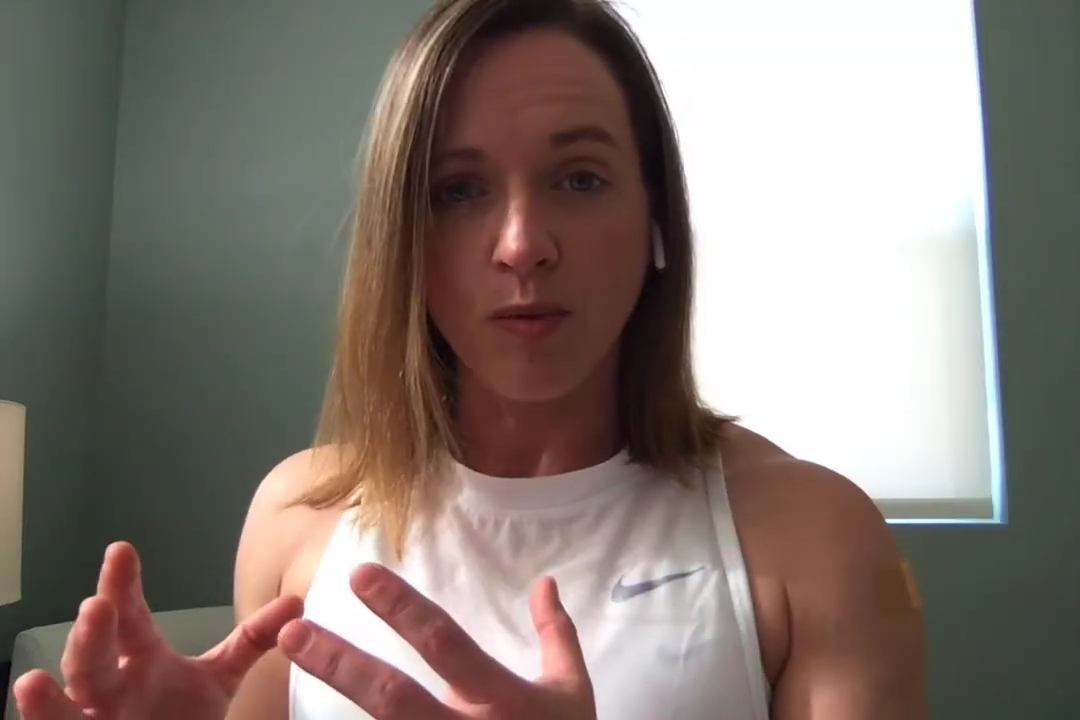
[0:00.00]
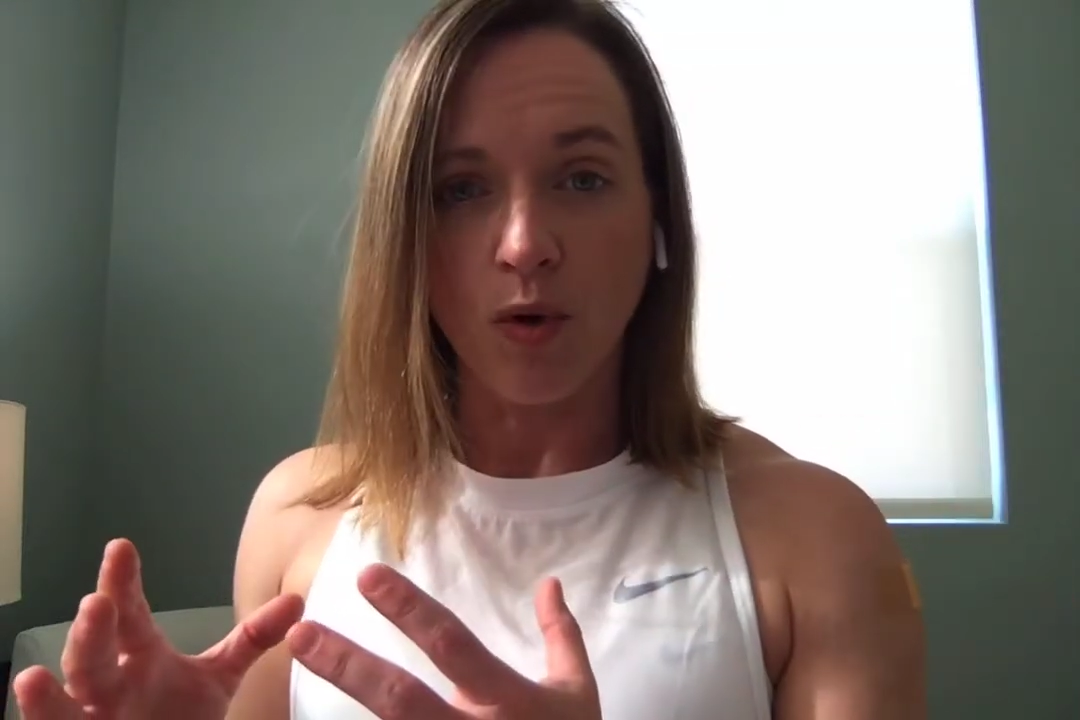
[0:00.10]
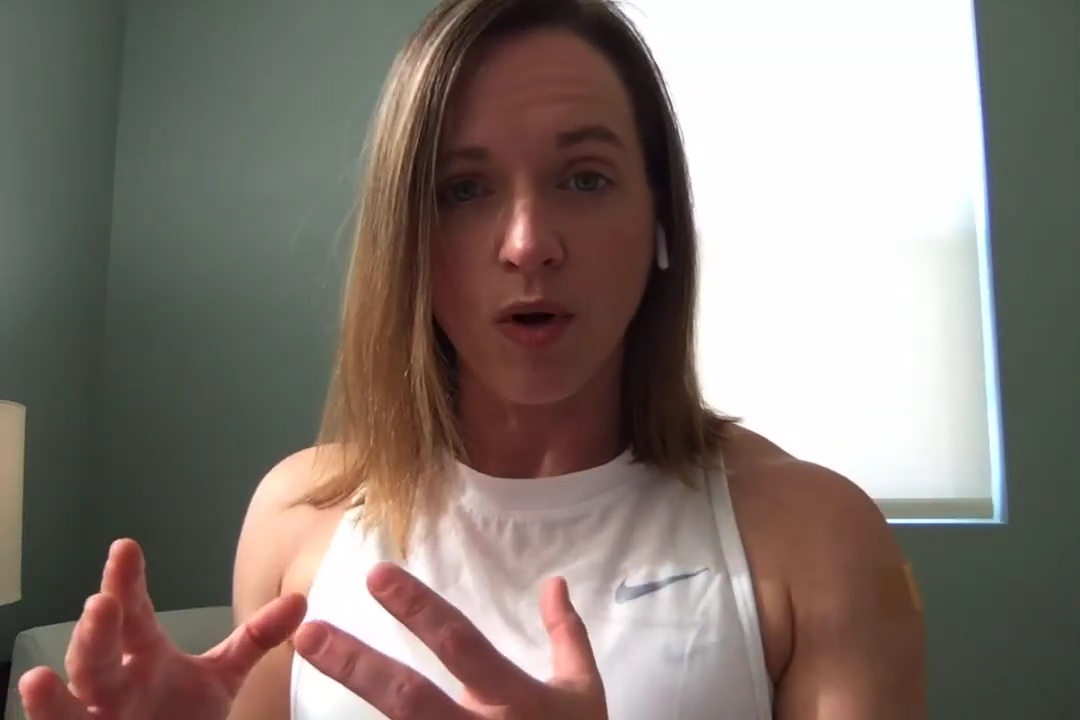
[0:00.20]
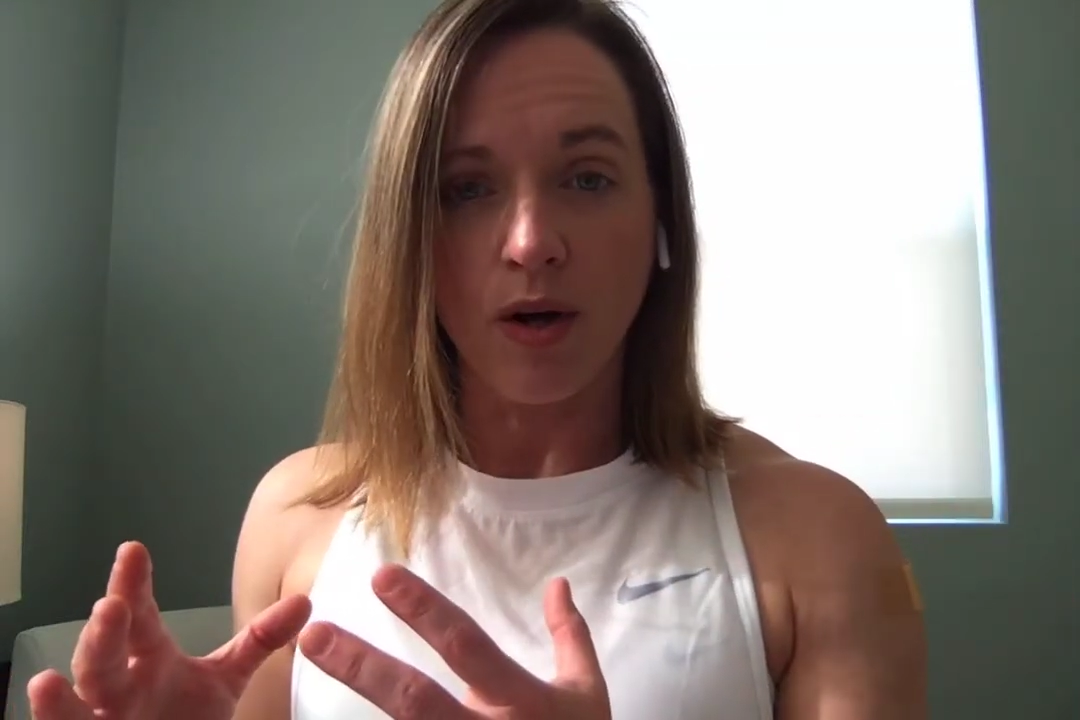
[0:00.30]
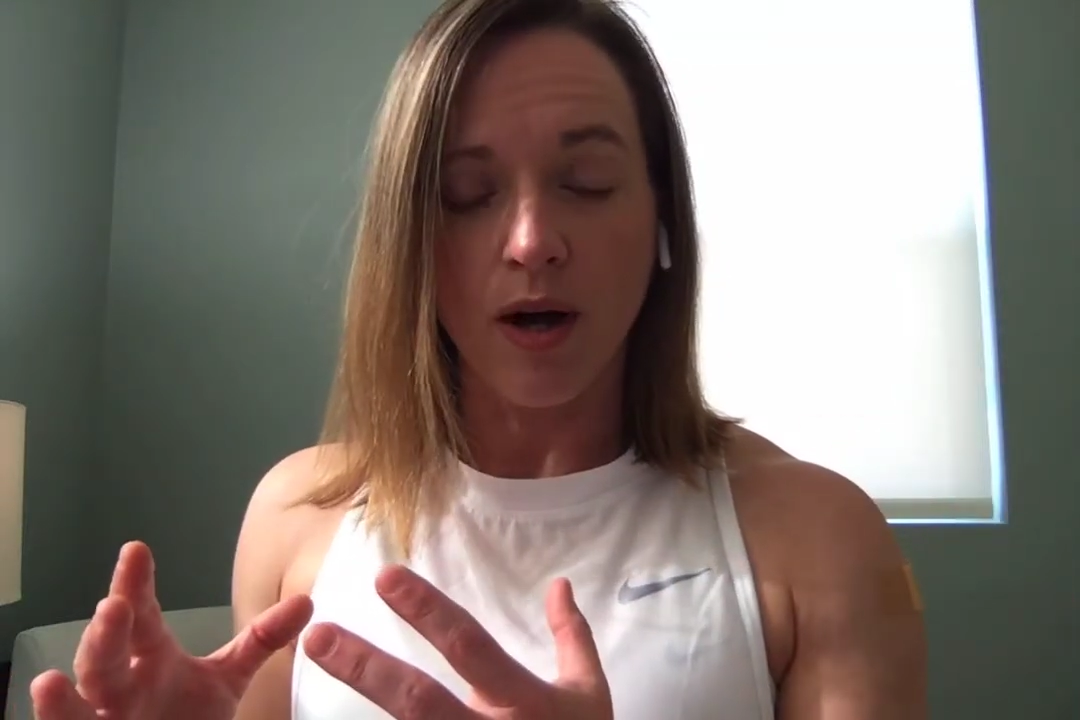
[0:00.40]

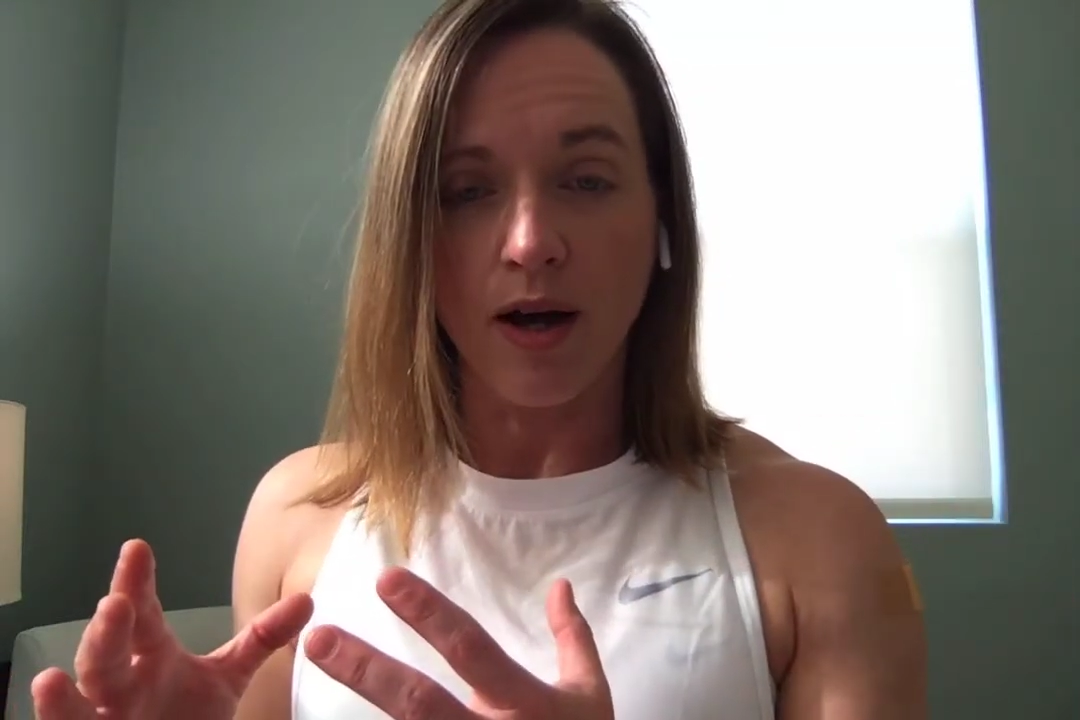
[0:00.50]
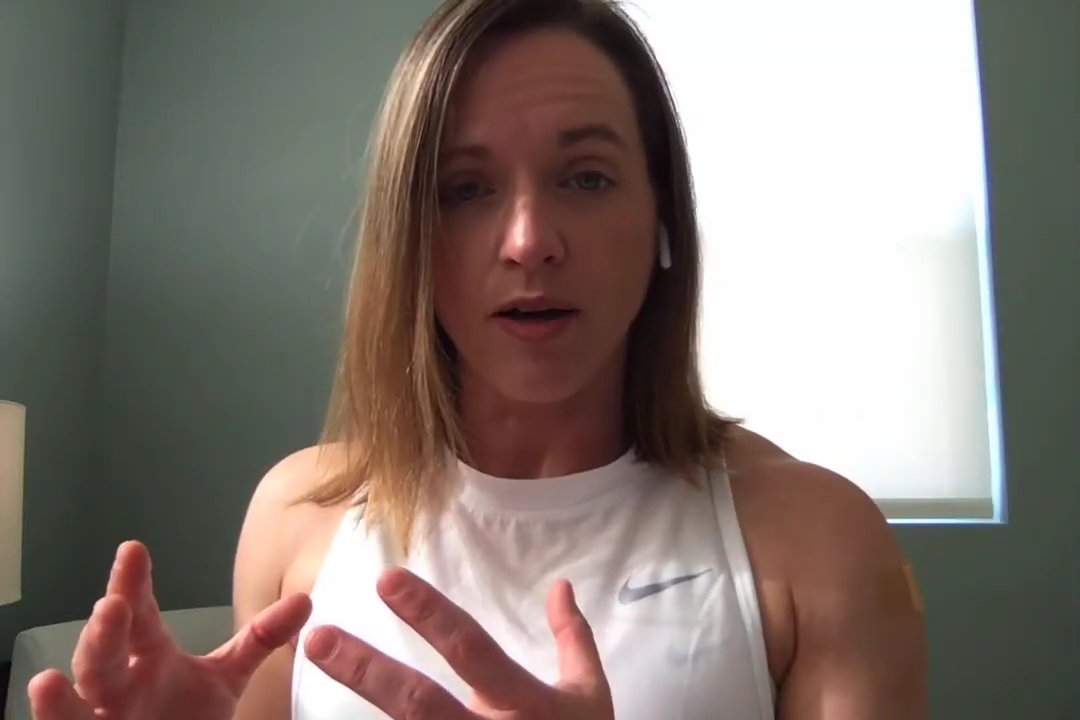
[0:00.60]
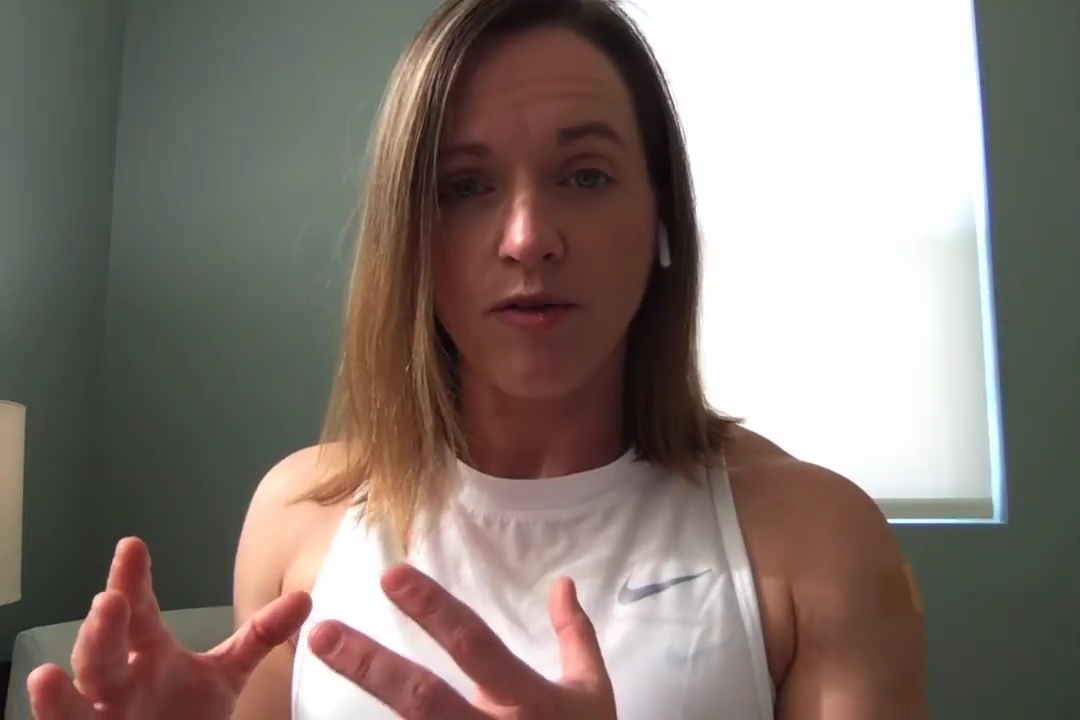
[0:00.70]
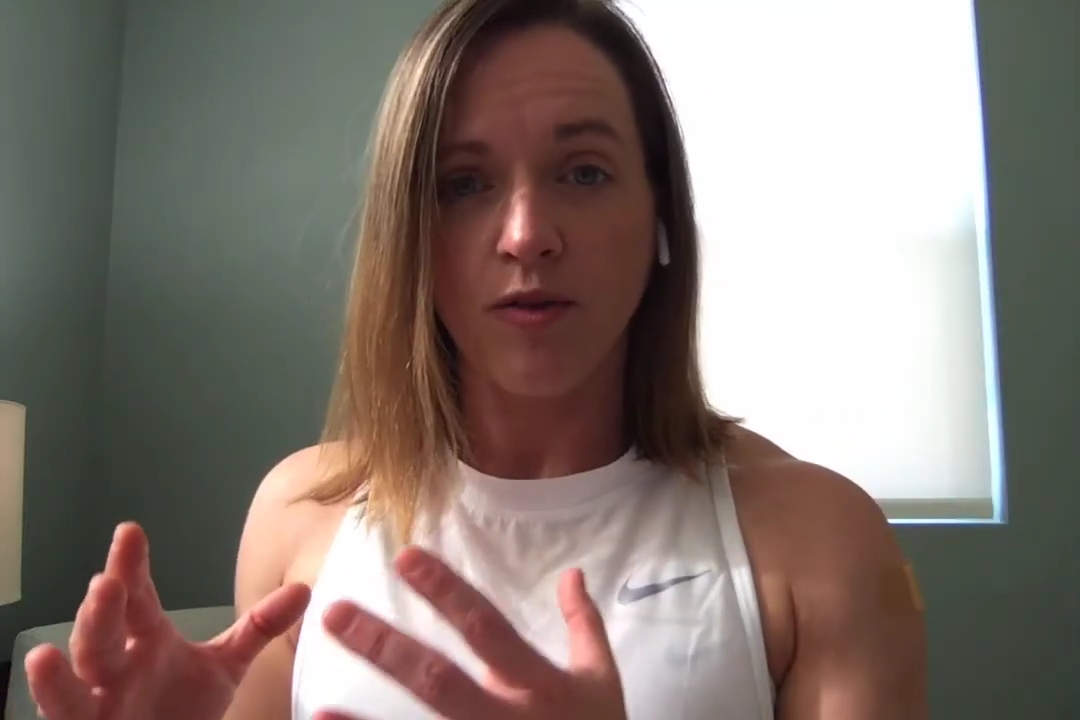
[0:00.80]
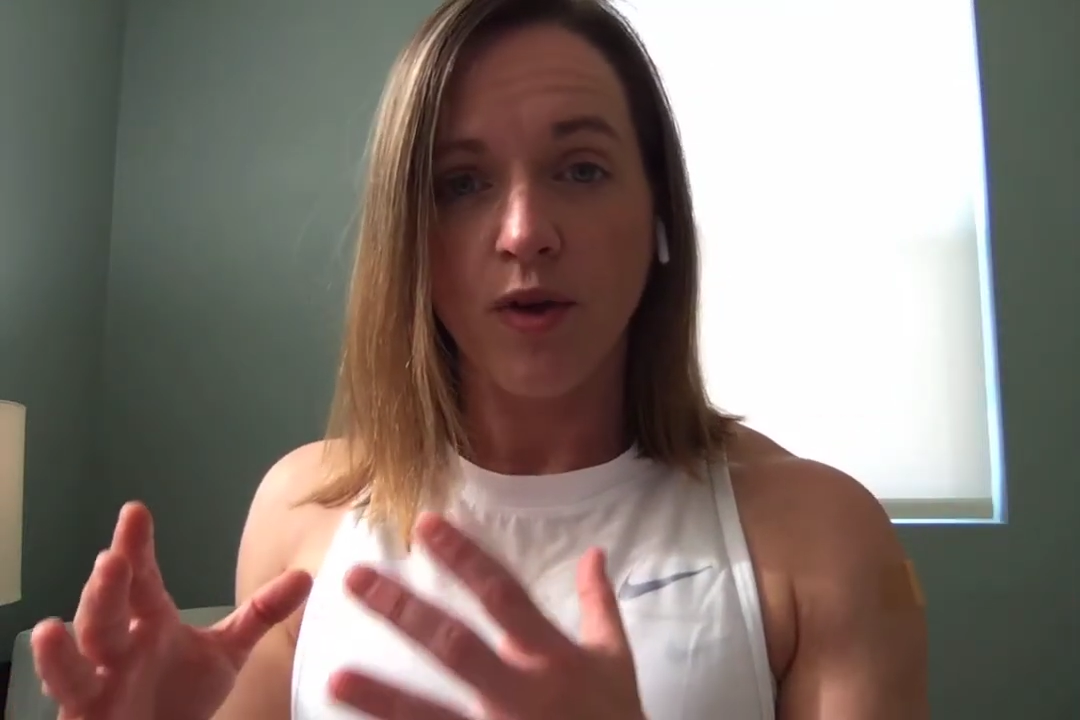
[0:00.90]
more
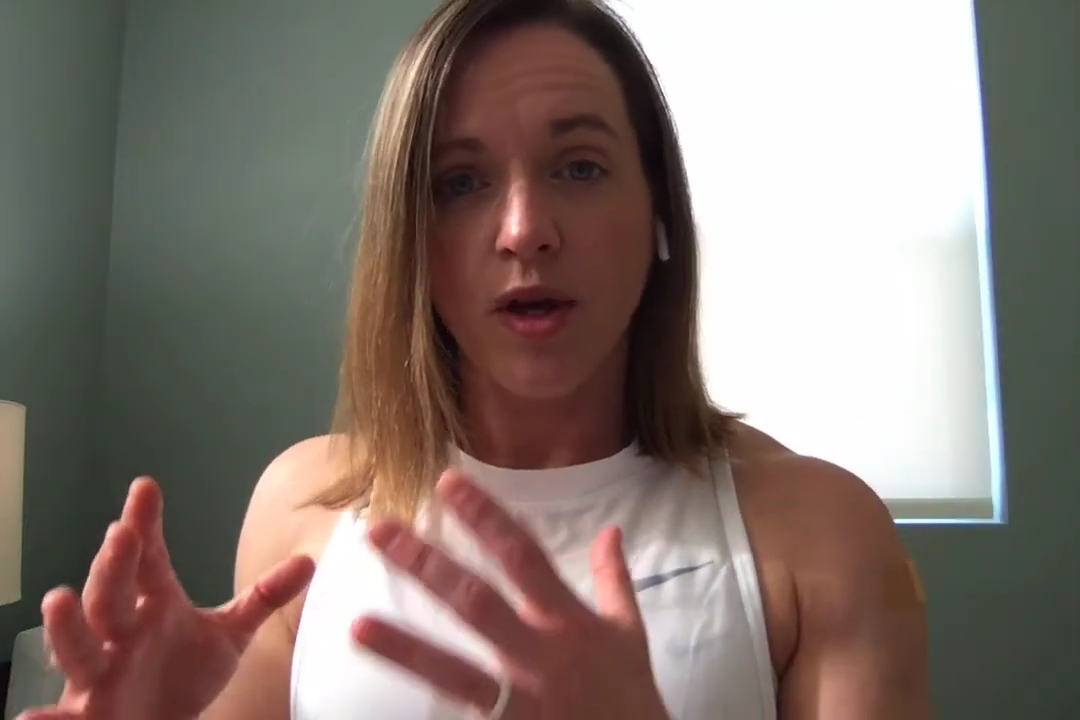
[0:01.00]
of